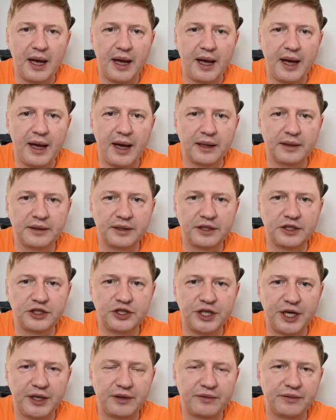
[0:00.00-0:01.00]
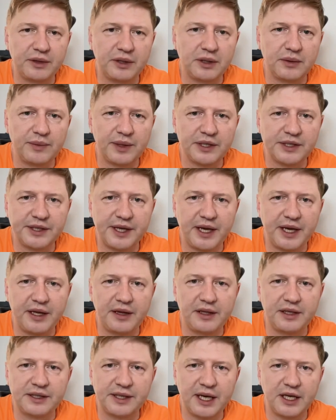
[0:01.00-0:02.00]
And in general, we are
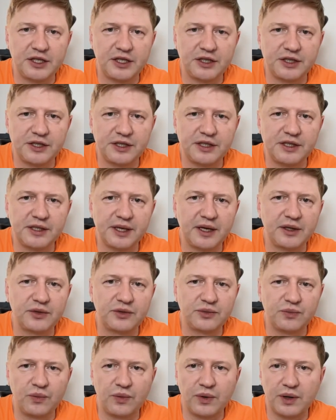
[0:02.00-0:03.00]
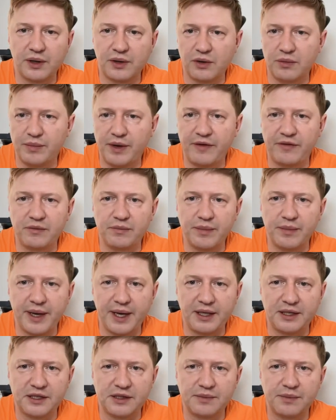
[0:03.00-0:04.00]
saying this agent is designed to work on
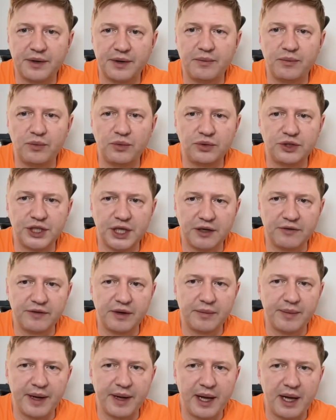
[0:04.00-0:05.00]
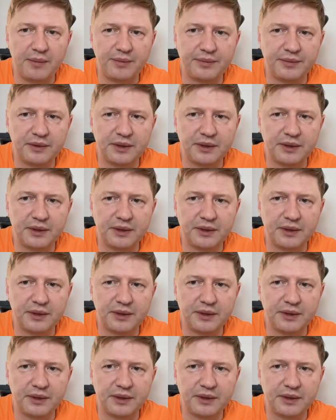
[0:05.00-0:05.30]
Maven-based Spring Boot Java app